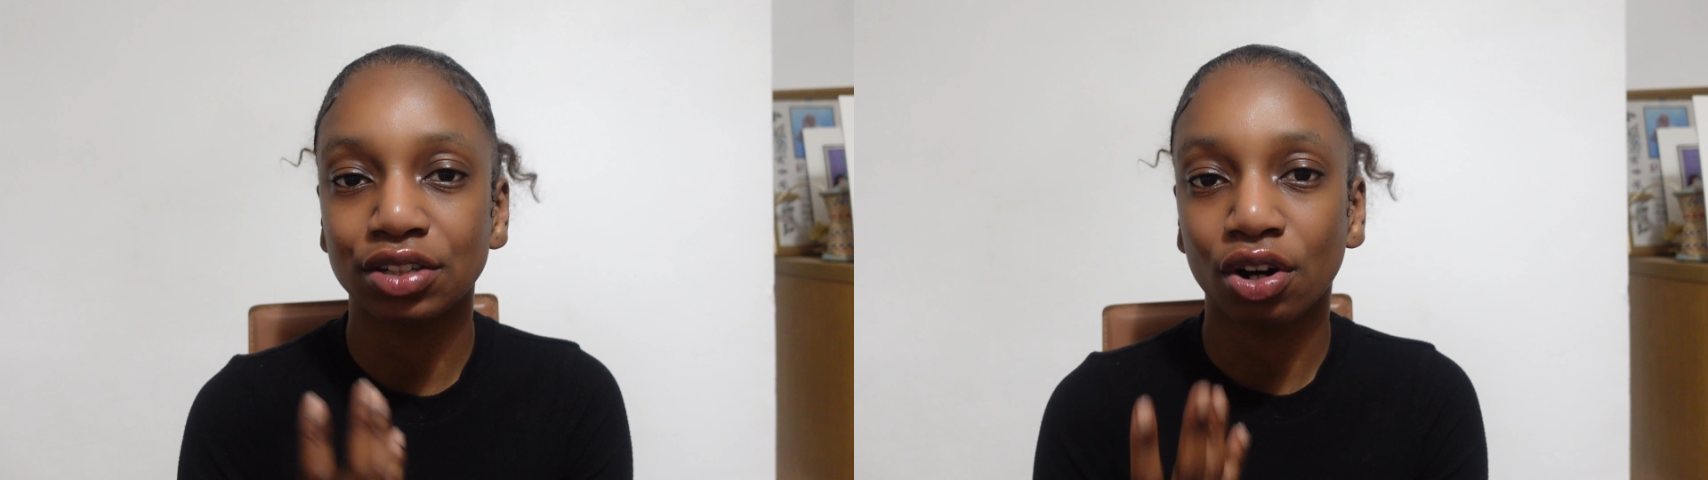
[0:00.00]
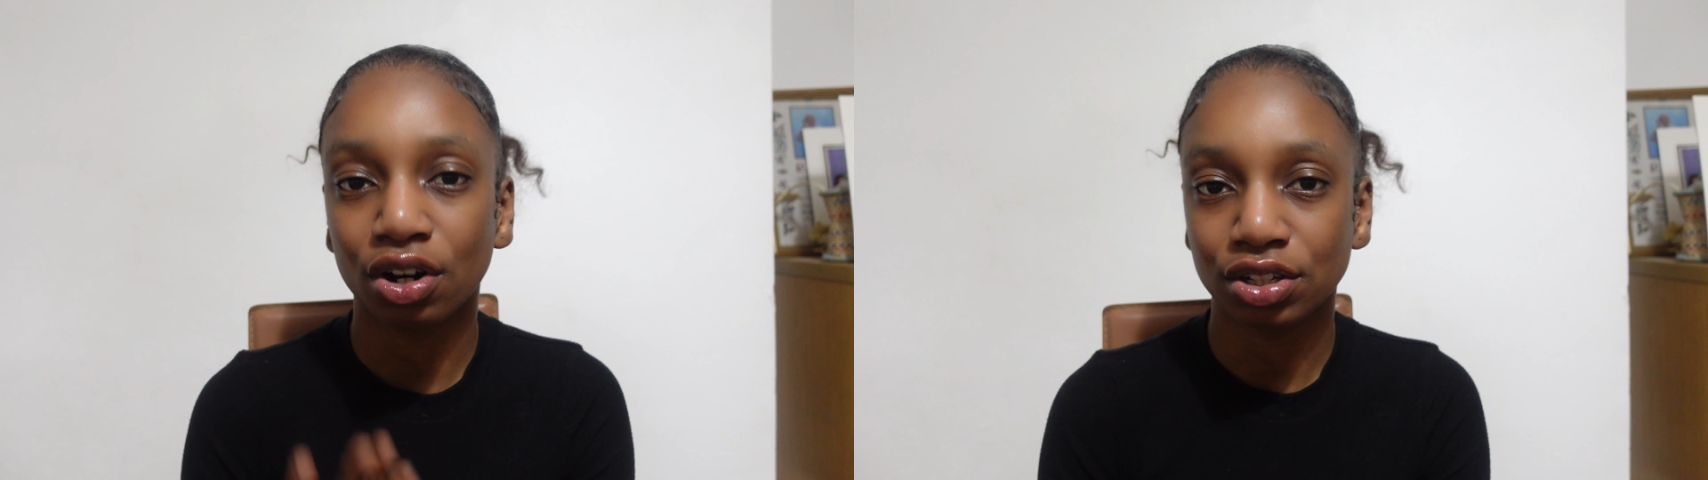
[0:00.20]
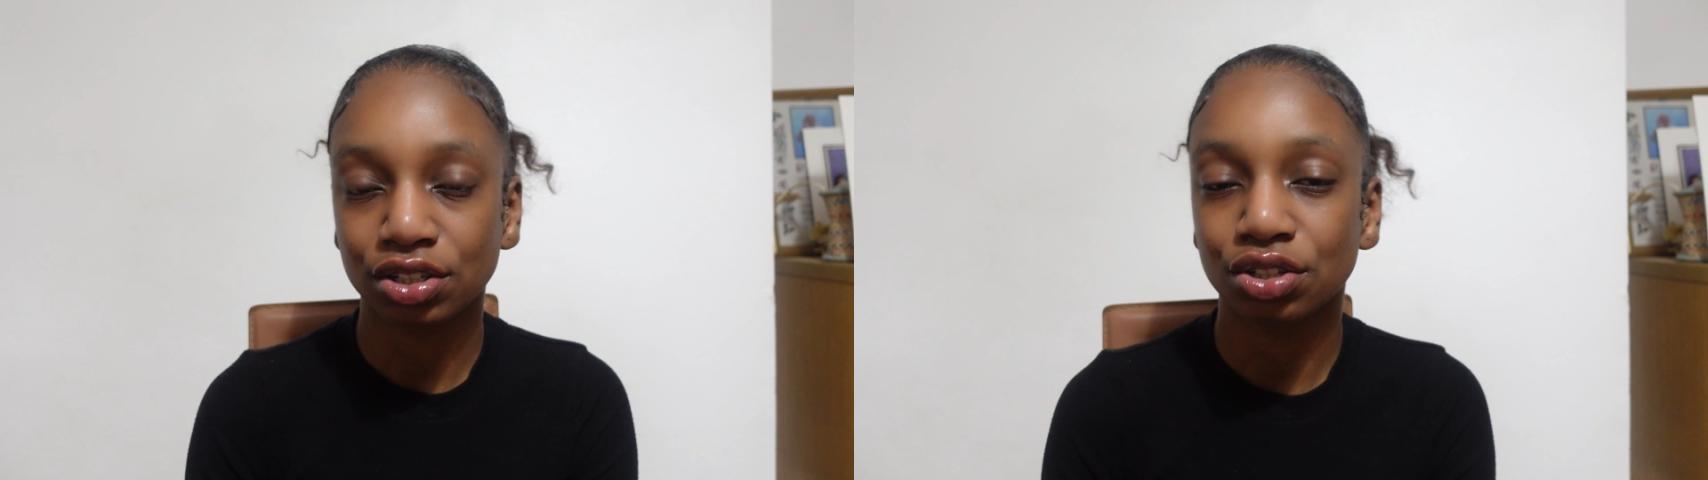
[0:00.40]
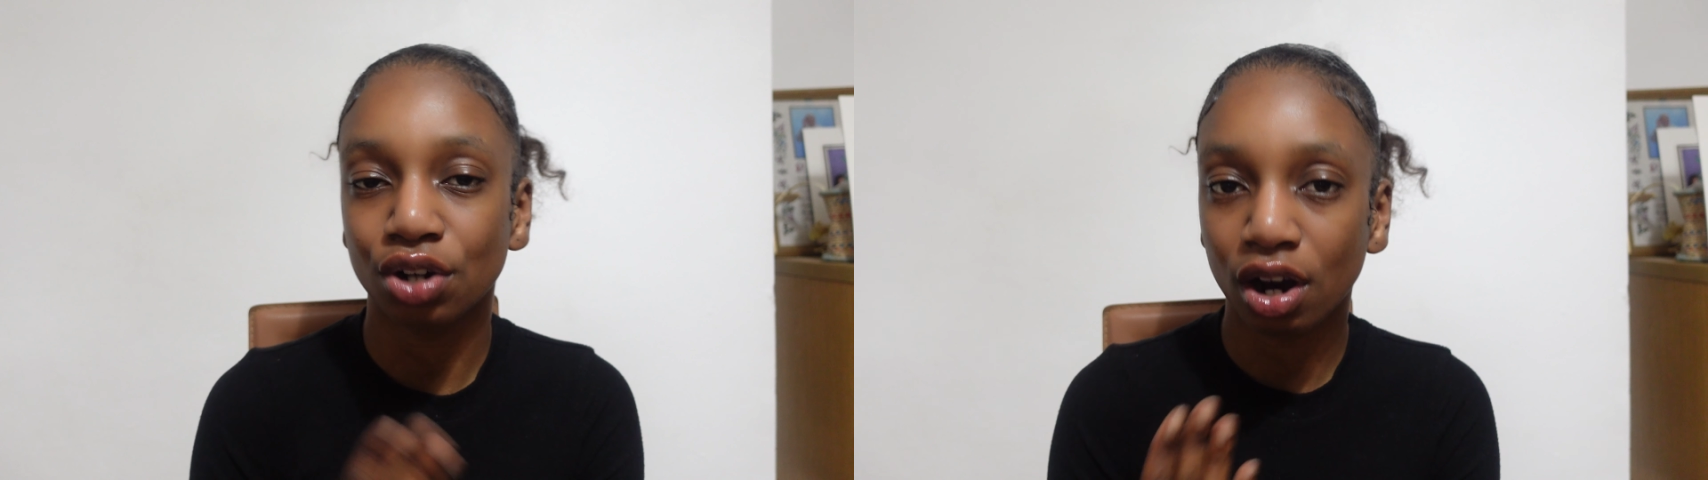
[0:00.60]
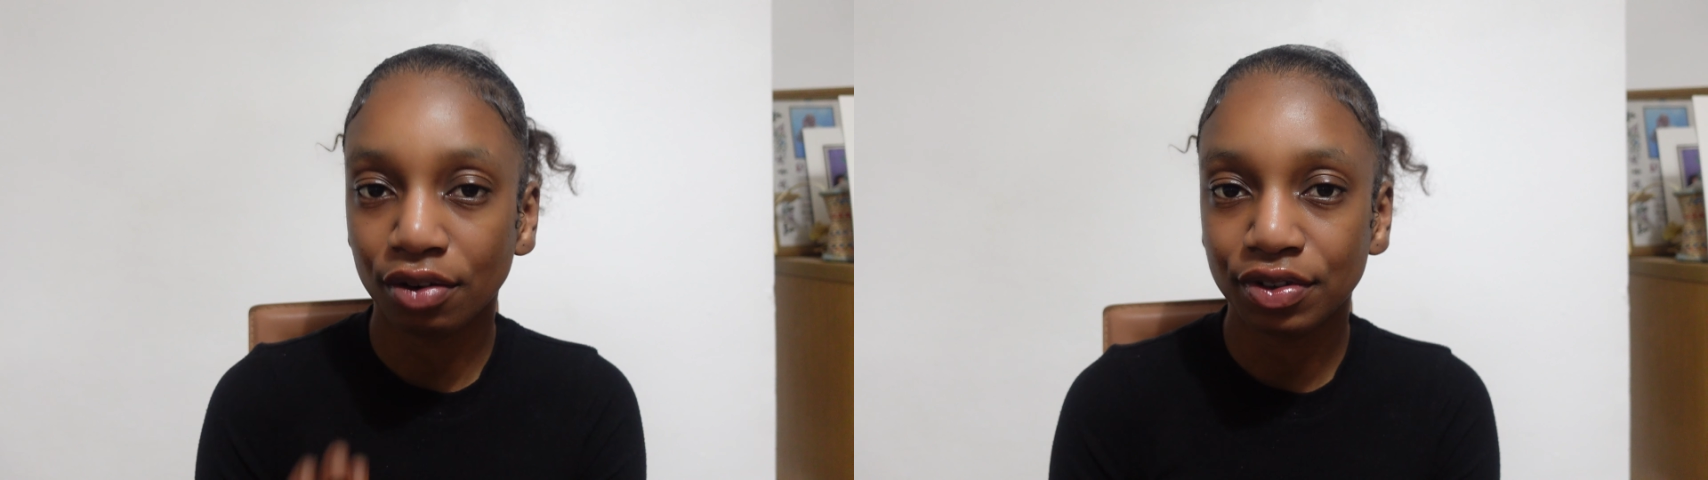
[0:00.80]
tasks to
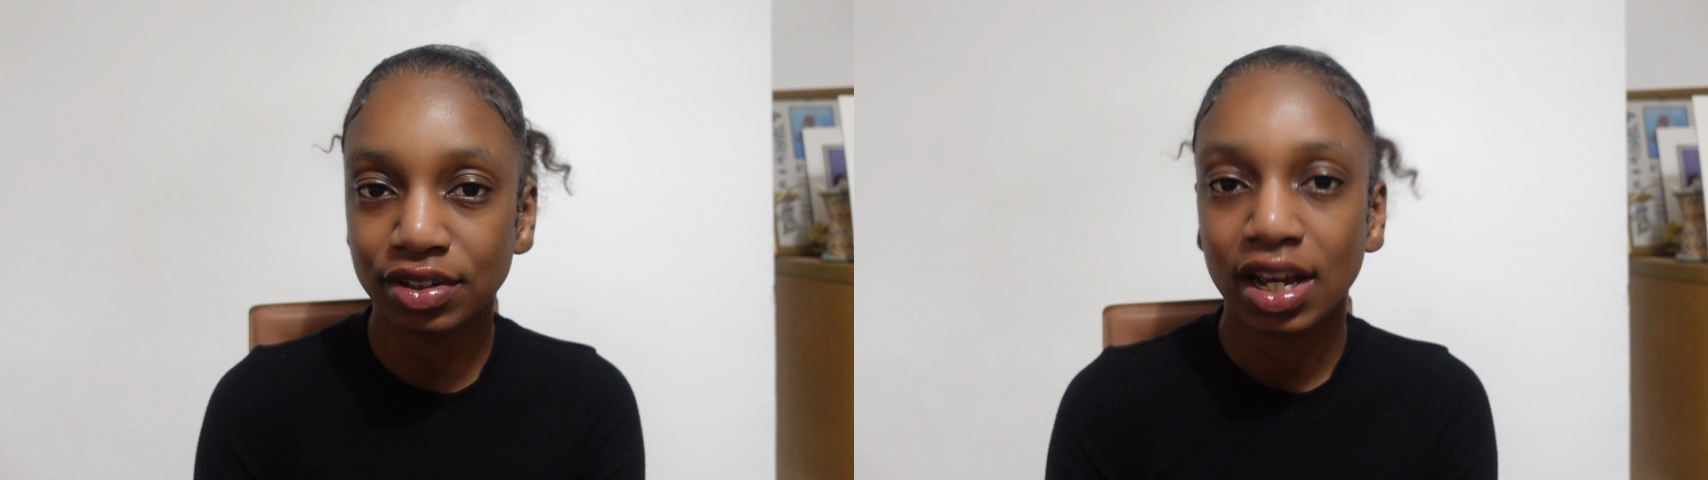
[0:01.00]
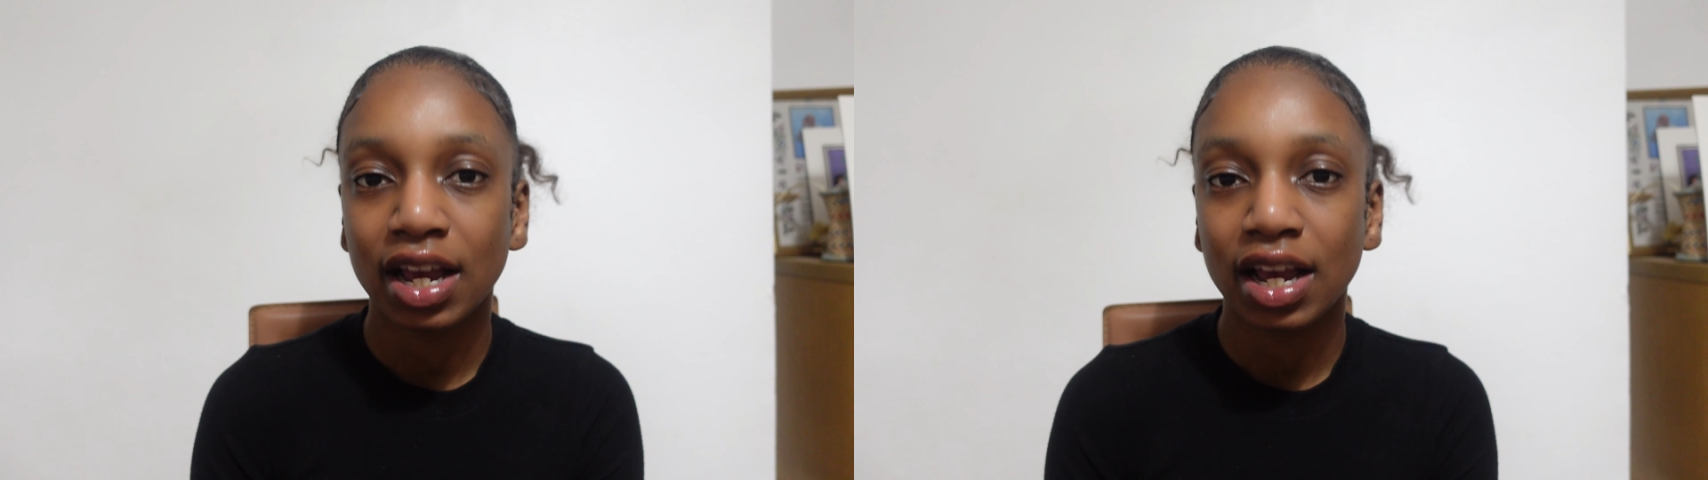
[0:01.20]
others,